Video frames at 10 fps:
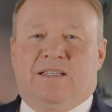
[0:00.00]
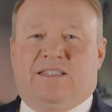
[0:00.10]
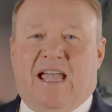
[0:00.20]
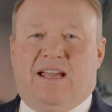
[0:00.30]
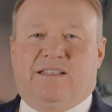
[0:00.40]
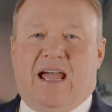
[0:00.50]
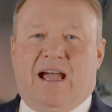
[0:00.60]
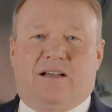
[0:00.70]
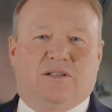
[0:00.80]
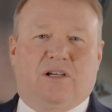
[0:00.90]

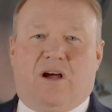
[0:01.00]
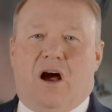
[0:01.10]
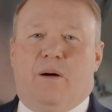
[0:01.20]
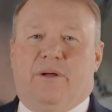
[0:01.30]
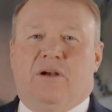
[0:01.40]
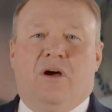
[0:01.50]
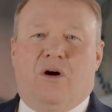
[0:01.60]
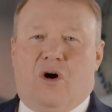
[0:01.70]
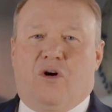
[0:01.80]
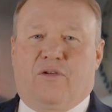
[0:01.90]
Zantac is a common
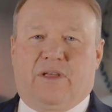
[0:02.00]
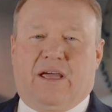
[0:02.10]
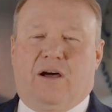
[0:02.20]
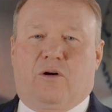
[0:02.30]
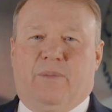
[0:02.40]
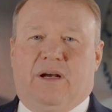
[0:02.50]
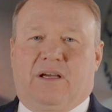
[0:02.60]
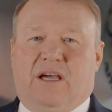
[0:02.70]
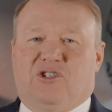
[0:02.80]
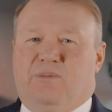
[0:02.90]
over the counter
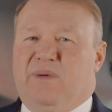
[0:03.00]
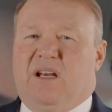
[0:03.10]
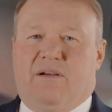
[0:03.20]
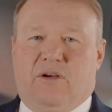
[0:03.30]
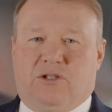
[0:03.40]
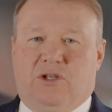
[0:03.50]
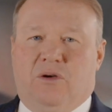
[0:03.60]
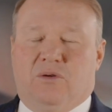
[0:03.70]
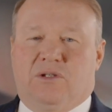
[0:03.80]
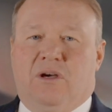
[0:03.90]
medication many of us
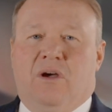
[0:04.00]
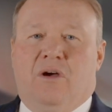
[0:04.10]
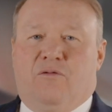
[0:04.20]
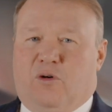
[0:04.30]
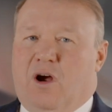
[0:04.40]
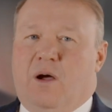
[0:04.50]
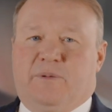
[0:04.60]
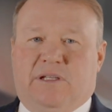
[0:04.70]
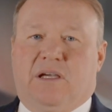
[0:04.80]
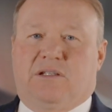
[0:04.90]
used for
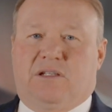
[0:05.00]
upset